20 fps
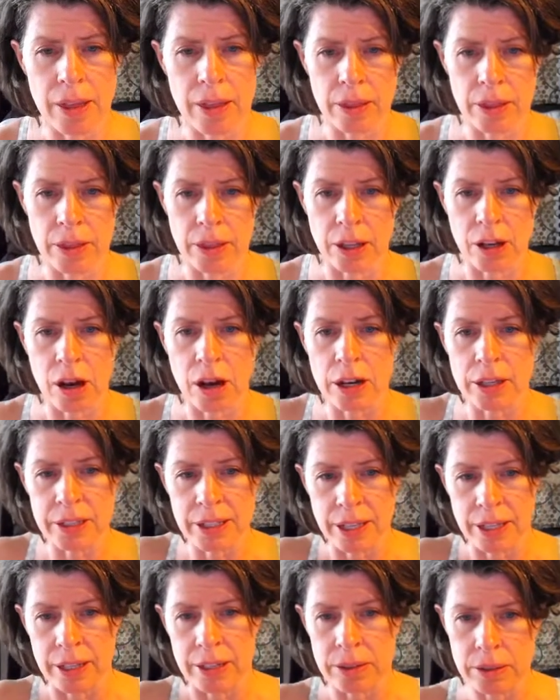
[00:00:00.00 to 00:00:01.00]
the
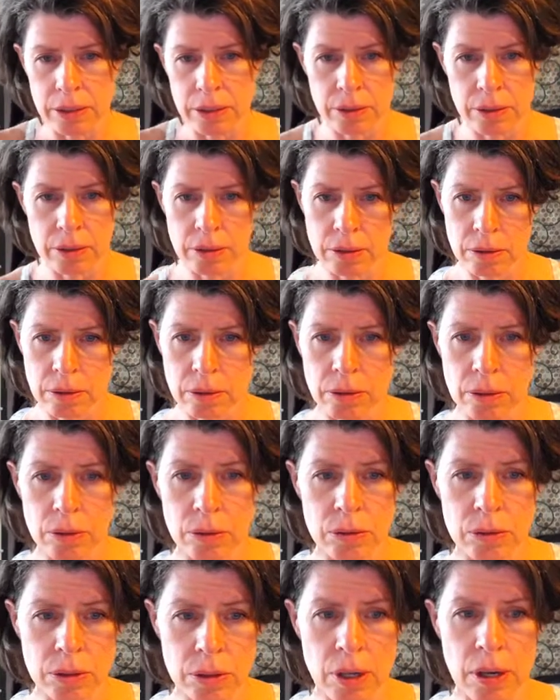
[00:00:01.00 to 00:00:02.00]
content
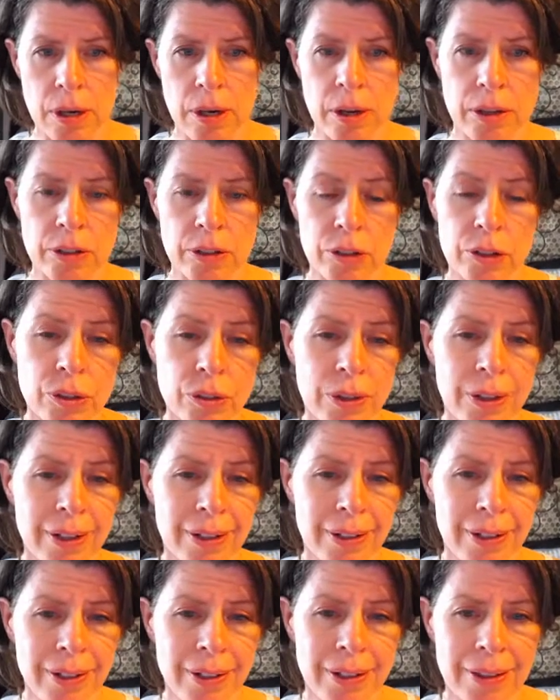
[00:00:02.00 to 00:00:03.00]
you saw on
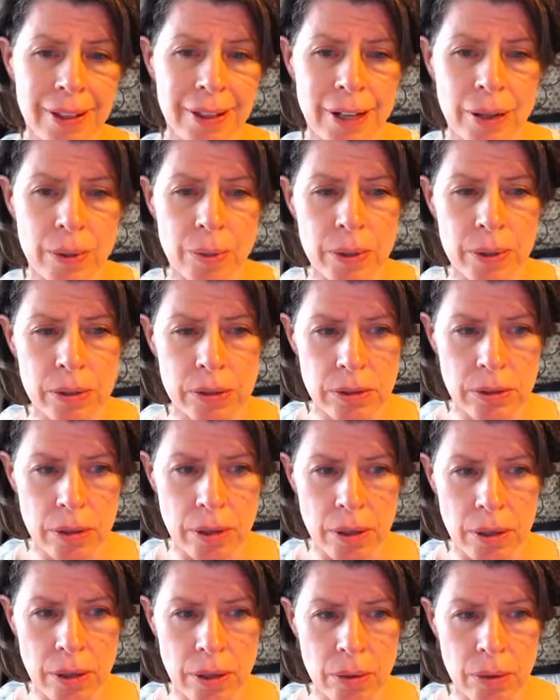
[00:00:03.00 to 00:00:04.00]
screen that I was
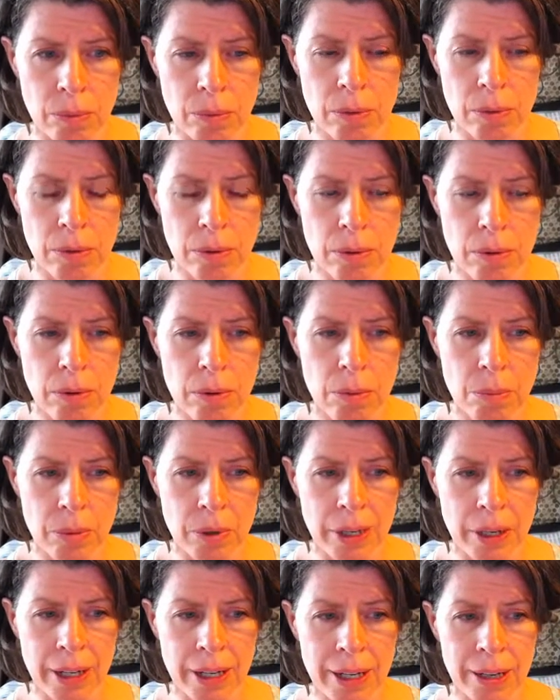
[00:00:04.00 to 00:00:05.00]

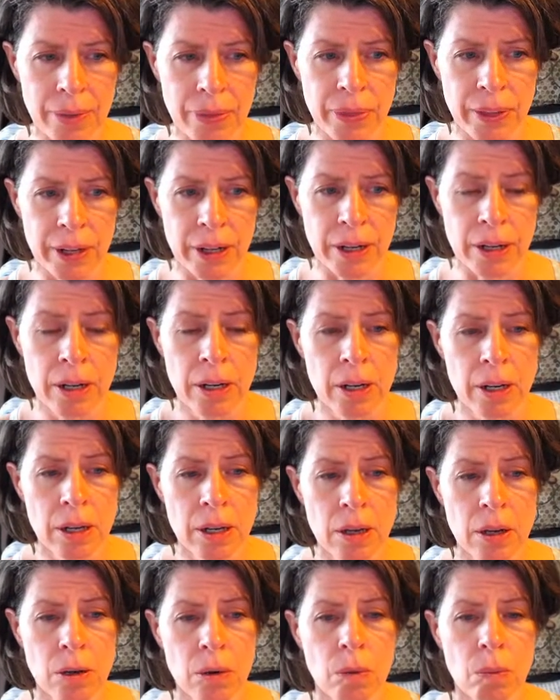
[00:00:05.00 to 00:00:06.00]
putting out there.
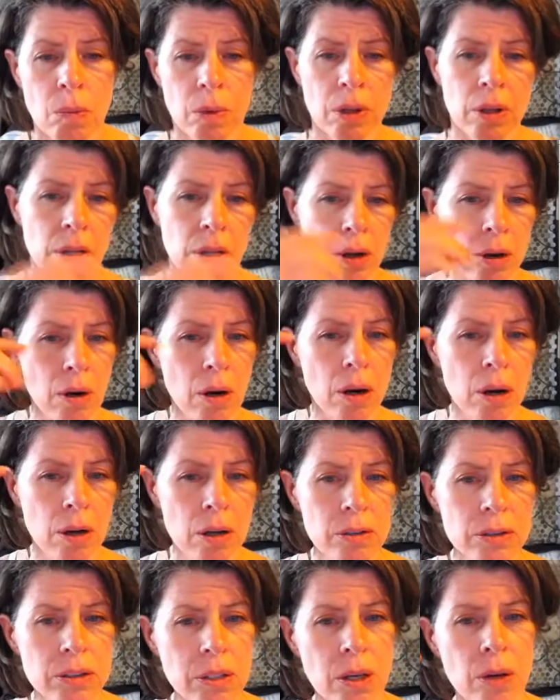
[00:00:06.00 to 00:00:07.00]
Well,
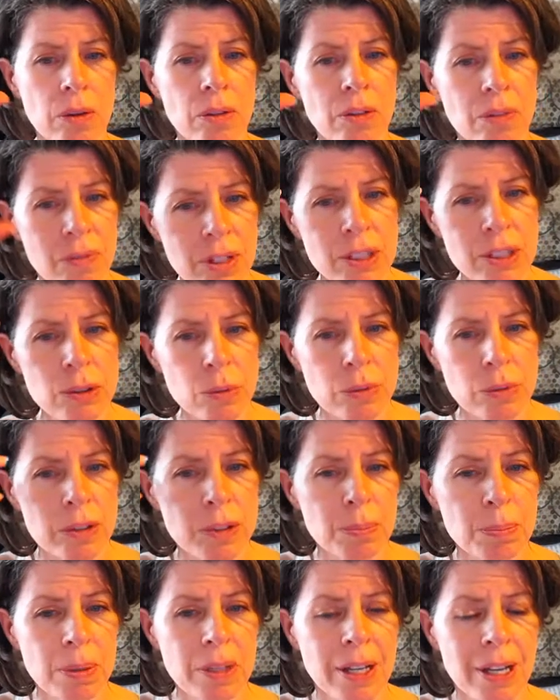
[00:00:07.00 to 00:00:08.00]
also the
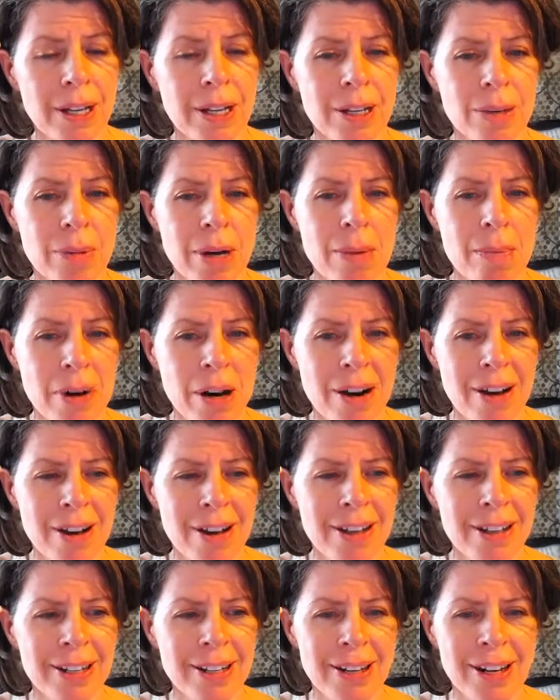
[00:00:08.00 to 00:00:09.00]
visuals playing in my
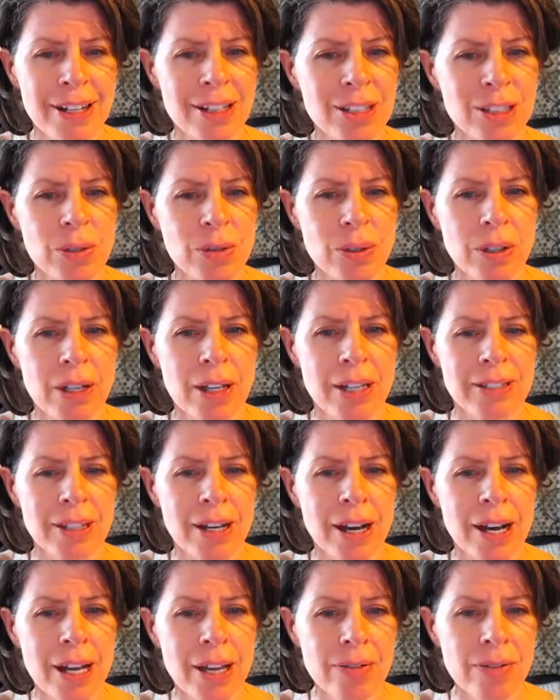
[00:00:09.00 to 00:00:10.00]
mind, and I just realized
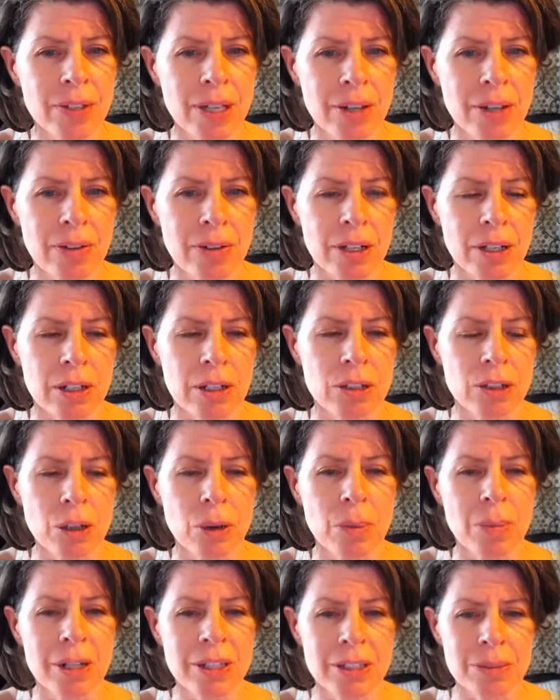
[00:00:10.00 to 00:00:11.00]
I have given
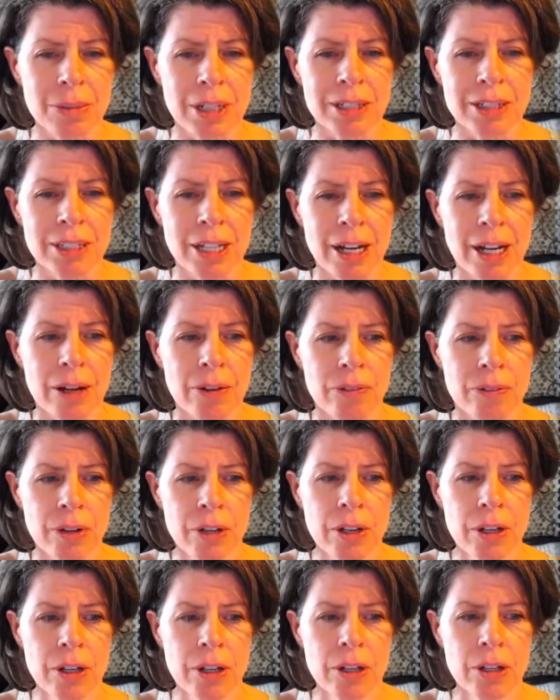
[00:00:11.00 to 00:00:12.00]
so much of myself
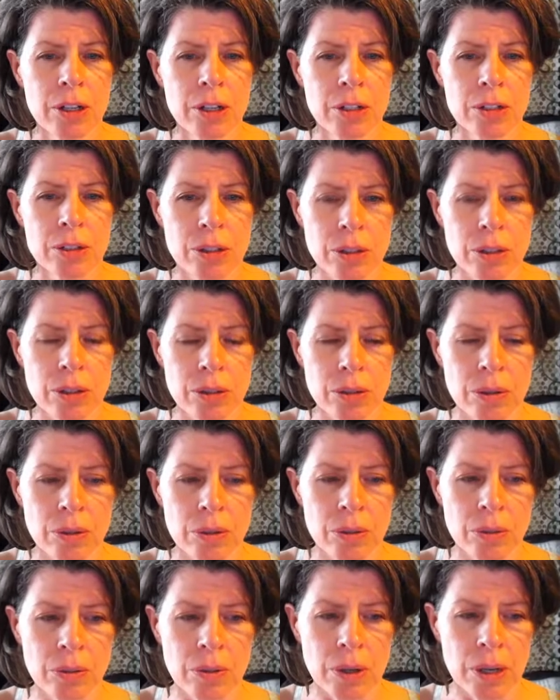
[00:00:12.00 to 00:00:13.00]

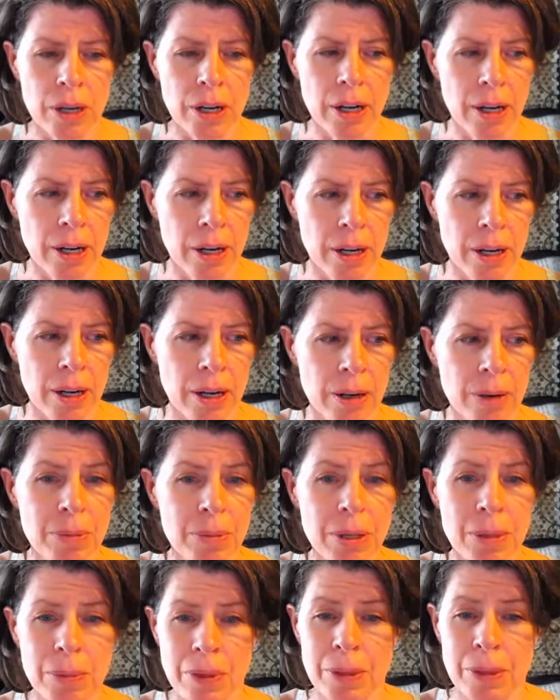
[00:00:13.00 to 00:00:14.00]
to
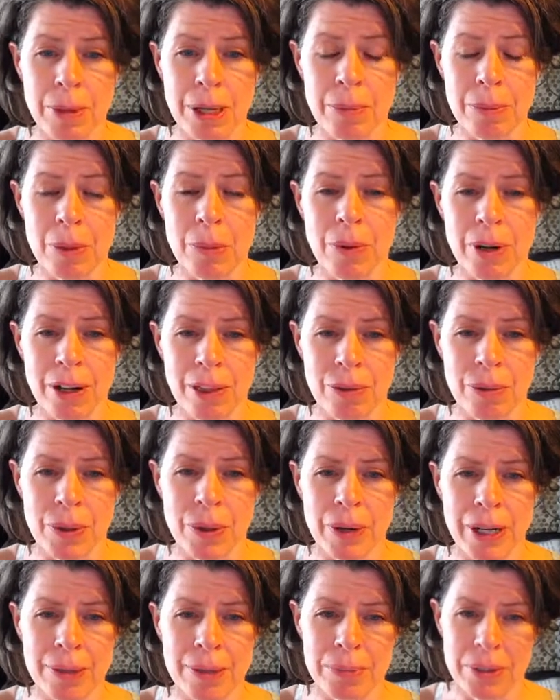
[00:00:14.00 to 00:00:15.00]
people that make me want to throw
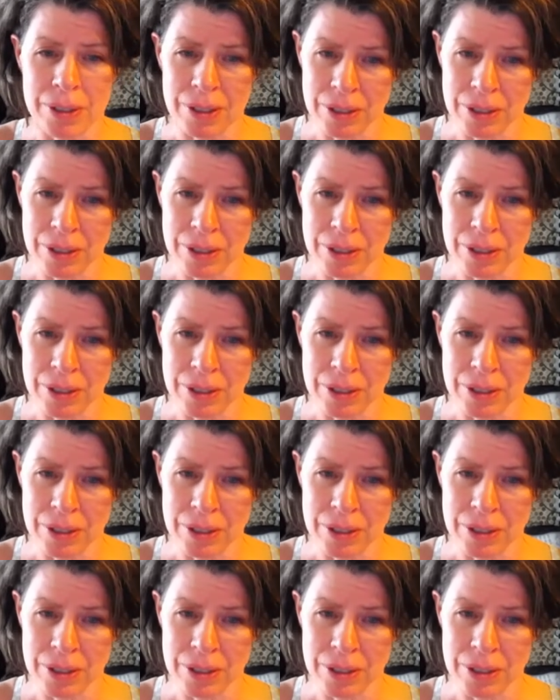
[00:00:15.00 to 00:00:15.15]
up,